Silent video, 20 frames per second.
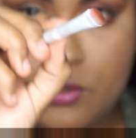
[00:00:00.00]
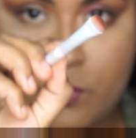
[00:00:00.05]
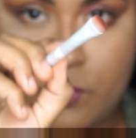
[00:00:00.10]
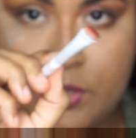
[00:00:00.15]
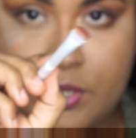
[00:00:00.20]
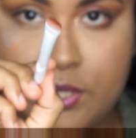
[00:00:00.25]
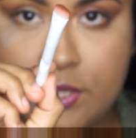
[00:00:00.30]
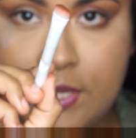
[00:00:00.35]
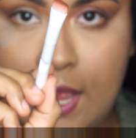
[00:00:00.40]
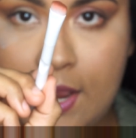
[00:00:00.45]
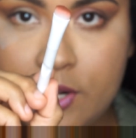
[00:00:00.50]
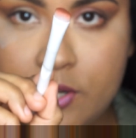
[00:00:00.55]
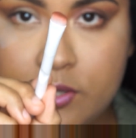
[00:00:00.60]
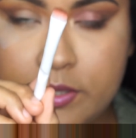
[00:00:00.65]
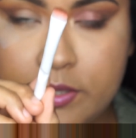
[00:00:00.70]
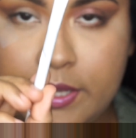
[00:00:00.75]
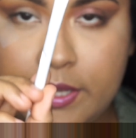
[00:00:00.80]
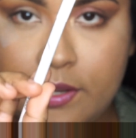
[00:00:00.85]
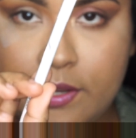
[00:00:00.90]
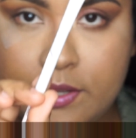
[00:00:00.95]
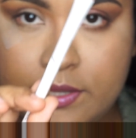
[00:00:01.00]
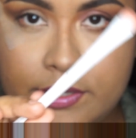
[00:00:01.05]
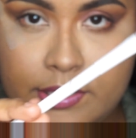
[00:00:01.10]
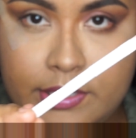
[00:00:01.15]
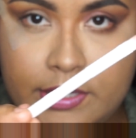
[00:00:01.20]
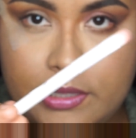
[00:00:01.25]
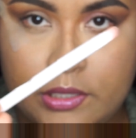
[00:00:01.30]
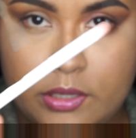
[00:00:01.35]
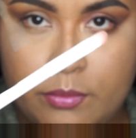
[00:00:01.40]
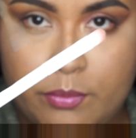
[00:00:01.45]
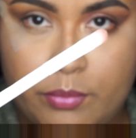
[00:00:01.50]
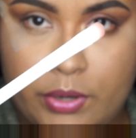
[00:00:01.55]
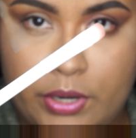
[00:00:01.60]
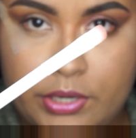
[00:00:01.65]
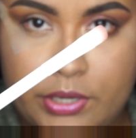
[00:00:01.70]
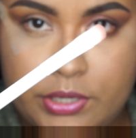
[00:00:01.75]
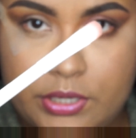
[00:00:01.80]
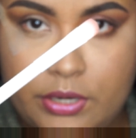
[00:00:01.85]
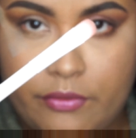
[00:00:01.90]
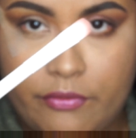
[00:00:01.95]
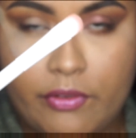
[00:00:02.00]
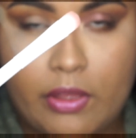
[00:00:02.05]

which is actually a concealer brush if